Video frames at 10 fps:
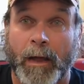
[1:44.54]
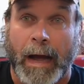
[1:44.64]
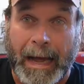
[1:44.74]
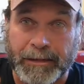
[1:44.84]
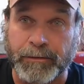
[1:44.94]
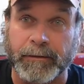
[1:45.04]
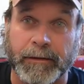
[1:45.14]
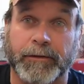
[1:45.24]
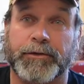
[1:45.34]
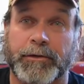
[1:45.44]
I took
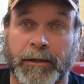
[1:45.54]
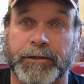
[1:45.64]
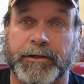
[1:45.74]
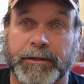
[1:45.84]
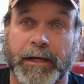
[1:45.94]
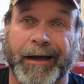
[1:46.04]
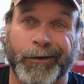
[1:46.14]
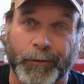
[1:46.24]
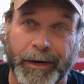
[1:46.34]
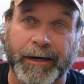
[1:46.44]
the instructions out
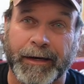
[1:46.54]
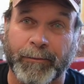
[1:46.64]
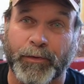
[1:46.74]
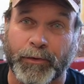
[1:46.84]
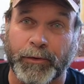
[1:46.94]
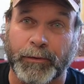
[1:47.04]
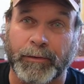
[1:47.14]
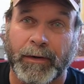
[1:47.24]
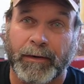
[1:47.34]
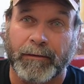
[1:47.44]
and read them
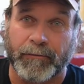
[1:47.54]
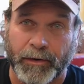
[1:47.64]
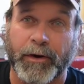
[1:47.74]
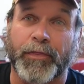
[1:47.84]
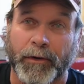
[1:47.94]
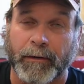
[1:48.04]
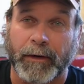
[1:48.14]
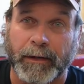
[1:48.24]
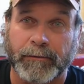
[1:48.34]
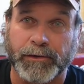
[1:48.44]
through very
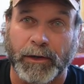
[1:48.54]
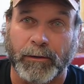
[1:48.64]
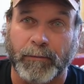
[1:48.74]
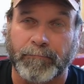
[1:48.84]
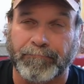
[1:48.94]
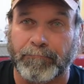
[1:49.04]
thoroughly. So